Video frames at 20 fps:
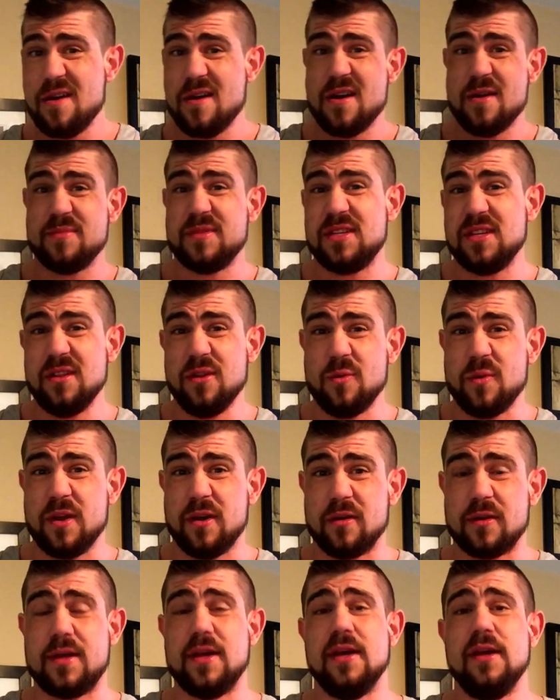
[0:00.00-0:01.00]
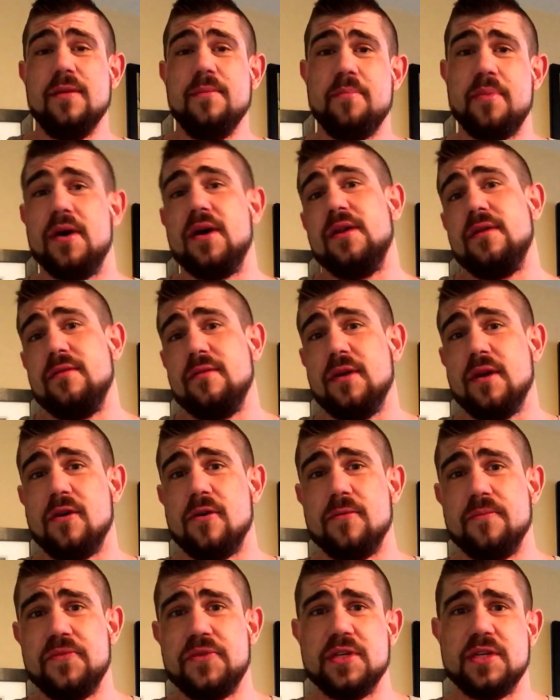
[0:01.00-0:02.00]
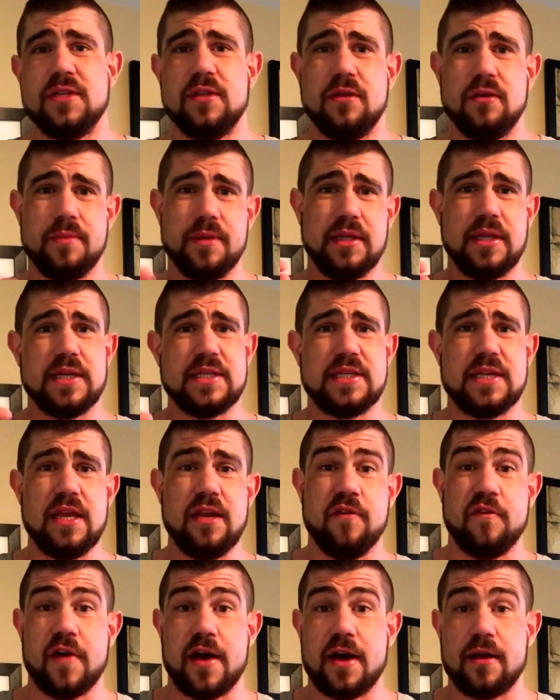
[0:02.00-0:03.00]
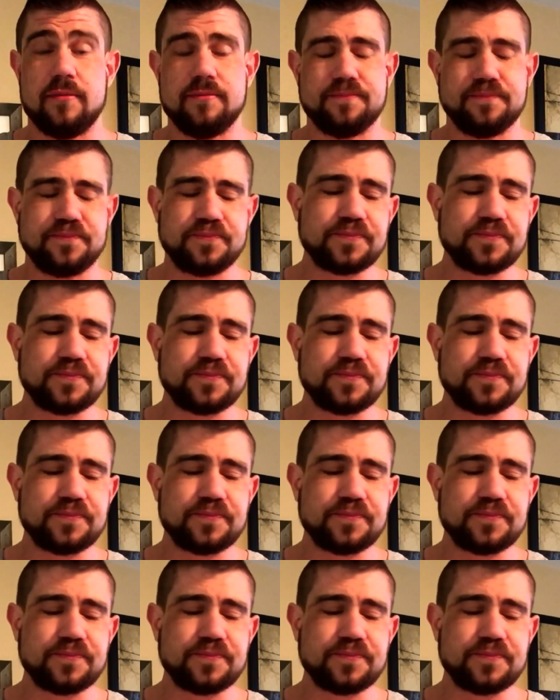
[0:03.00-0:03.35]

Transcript: I'm still a wiener kid, but, you know, just a little bit less skinny fat.